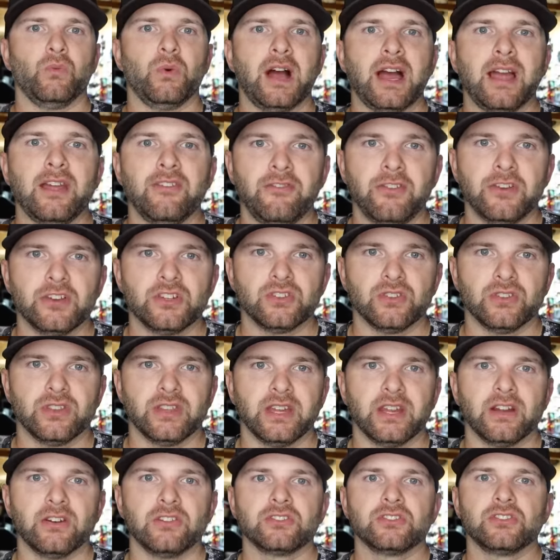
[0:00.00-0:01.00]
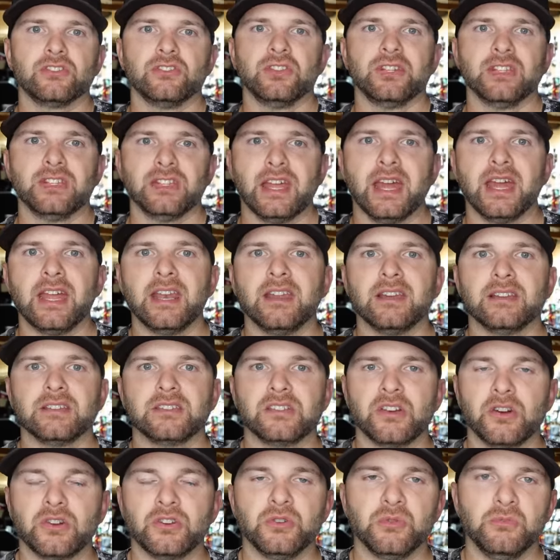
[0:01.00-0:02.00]
why fish are there so you can then
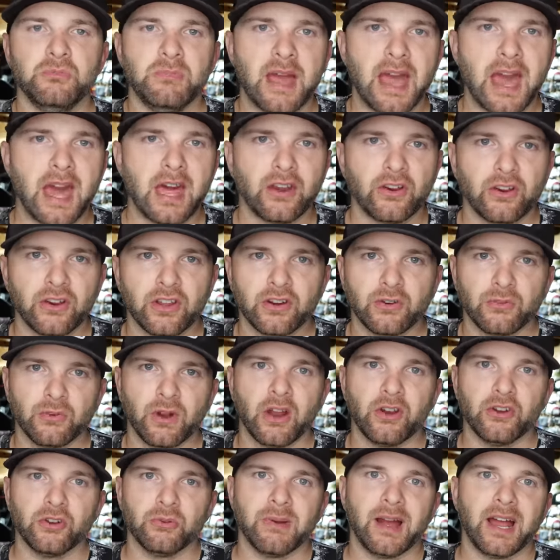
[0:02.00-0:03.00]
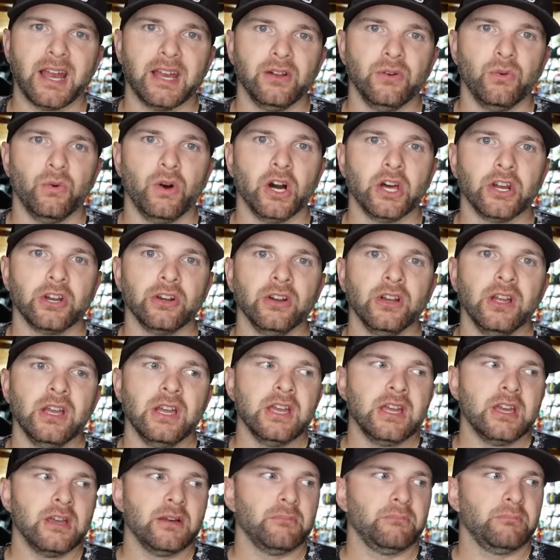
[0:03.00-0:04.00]
start to pattern it around your body of water.
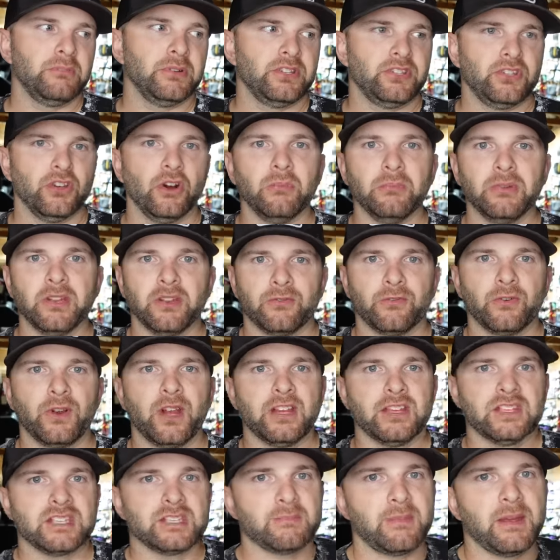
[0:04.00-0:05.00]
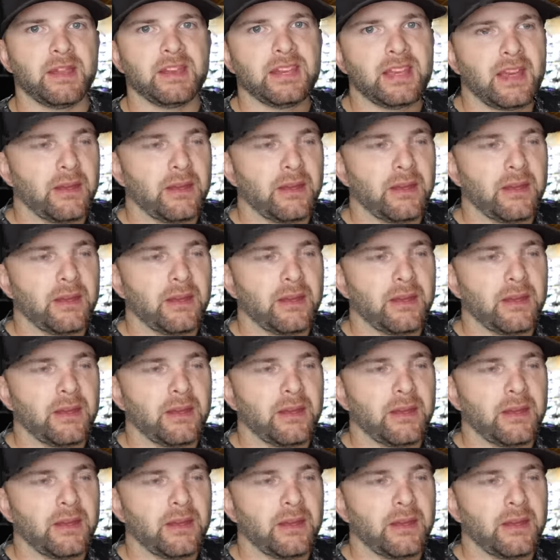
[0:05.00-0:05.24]
But don't be afraid to spend